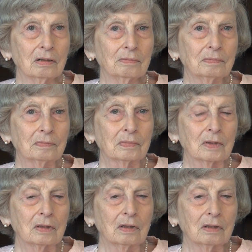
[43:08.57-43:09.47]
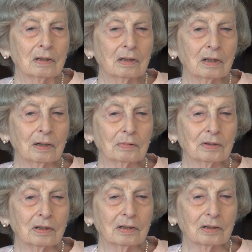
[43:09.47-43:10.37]
uh, I
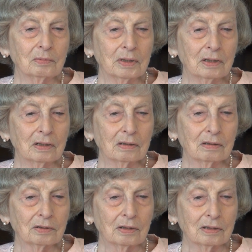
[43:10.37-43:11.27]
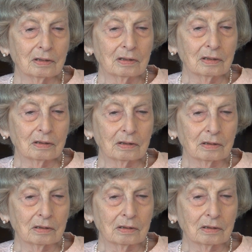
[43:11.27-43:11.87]
was on a committee that decided that,